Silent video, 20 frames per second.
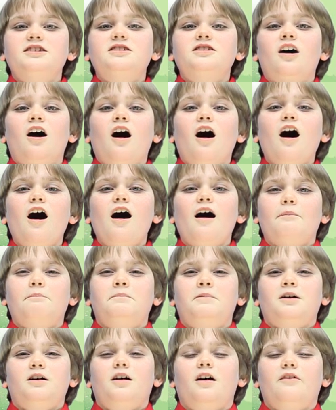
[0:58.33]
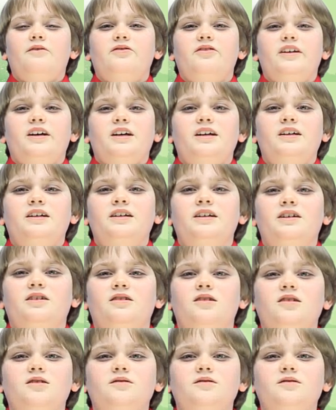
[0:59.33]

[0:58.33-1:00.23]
top of the hill.